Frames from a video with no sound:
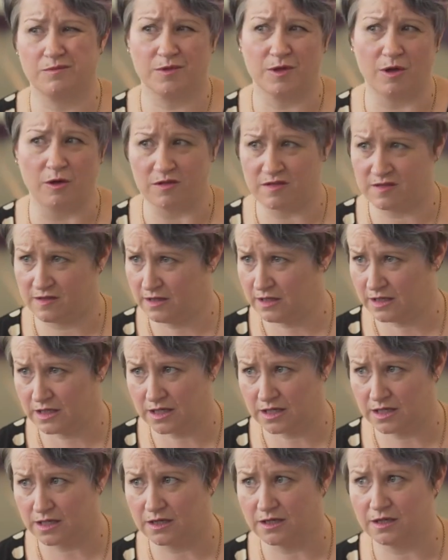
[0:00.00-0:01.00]

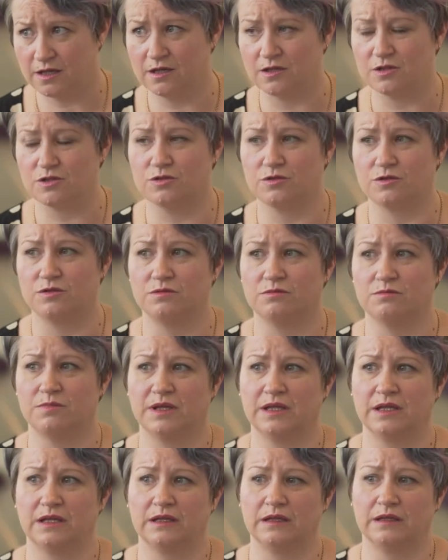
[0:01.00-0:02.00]
caustic. It shouldn't
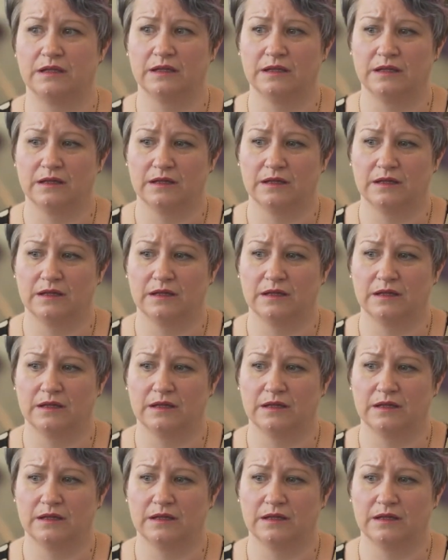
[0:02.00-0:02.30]
be,